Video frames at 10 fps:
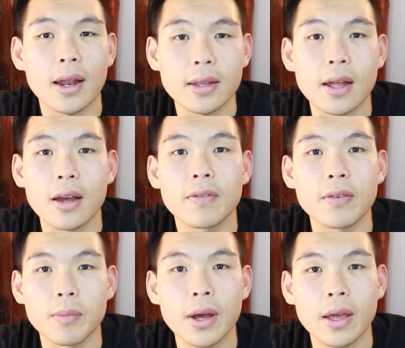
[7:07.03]
a
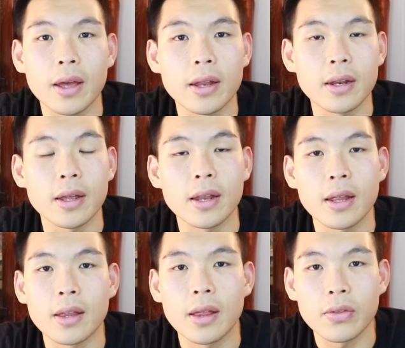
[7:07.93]
knife in my hand
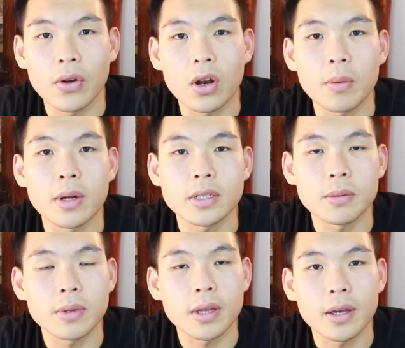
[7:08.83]
and thought about
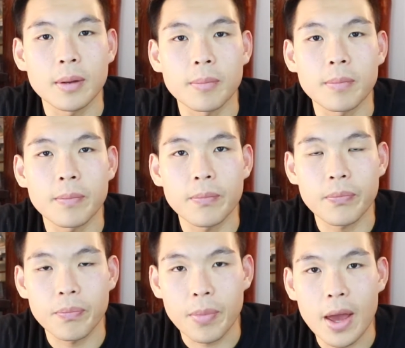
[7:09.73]
something
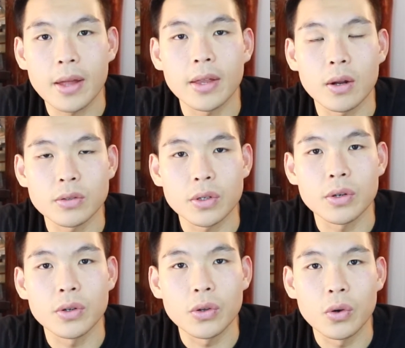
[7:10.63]
bad that I was
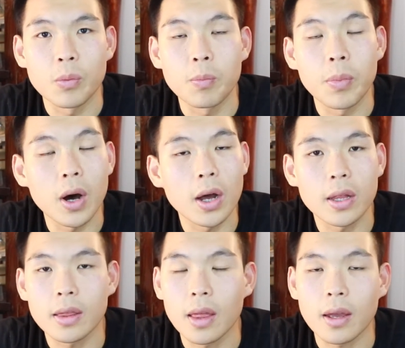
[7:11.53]
going to do.
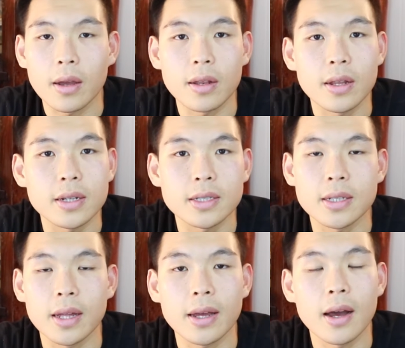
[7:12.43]
But thank goodness,
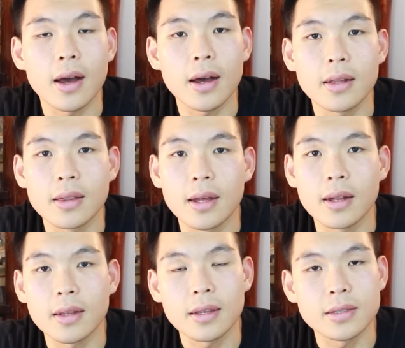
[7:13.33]
thank God
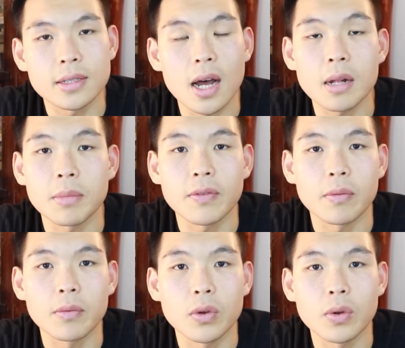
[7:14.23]
that he stopped me
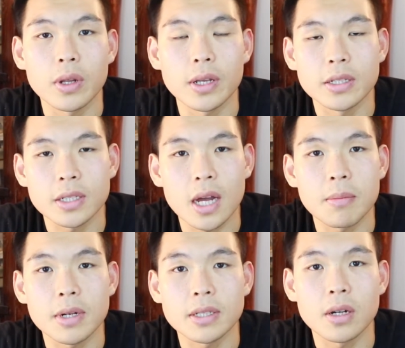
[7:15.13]
from doing it. He
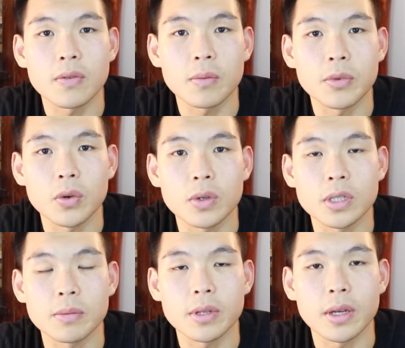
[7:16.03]
stopped myself from doing
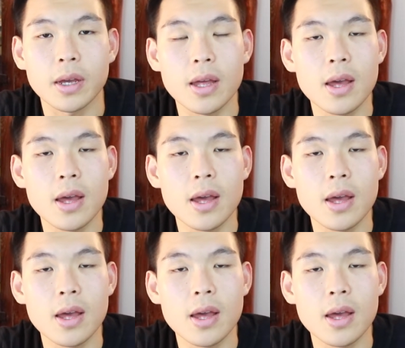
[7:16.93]
something